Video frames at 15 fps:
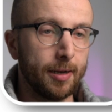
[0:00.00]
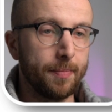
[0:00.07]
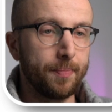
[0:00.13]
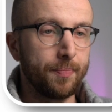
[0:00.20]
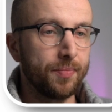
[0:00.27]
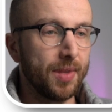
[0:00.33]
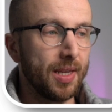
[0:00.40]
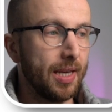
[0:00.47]

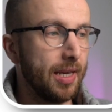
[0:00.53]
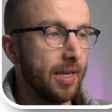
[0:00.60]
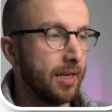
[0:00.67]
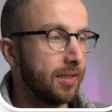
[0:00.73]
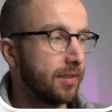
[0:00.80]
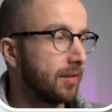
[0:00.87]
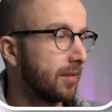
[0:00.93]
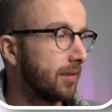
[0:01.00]
um,
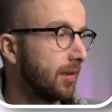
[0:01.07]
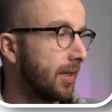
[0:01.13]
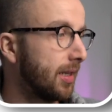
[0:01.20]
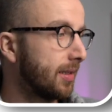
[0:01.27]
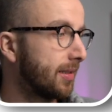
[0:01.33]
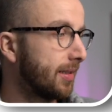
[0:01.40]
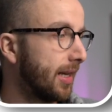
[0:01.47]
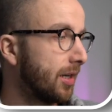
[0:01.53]
is
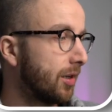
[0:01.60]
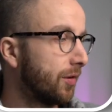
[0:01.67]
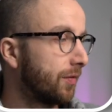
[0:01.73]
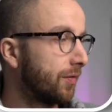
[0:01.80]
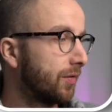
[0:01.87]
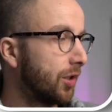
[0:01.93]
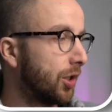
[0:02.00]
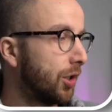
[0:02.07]
instead
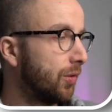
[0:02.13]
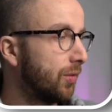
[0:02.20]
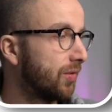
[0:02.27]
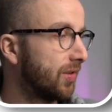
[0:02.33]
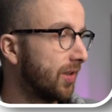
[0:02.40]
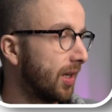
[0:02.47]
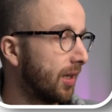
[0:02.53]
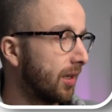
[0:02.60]
of
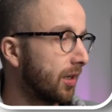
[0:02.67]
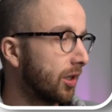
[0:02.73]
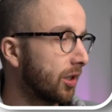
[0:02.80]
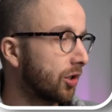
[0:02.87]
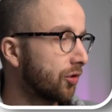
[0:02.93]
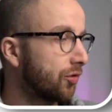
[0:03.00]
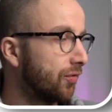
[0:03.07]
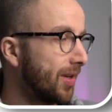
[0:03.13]

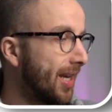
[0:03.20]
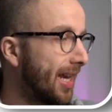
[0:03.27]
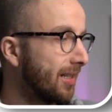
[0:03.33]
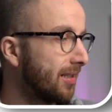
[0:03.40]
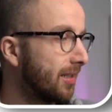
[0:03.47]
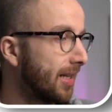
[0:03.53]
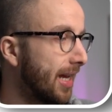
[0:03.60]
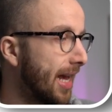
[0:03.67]
using
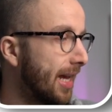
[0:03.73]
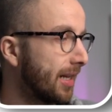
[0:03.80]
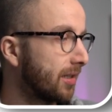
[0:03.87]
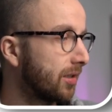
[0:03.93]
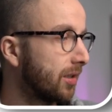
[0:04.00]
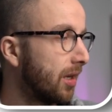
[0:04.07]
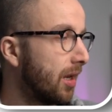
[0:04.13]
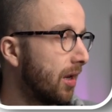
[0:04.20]
created
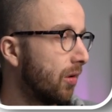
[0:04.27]
at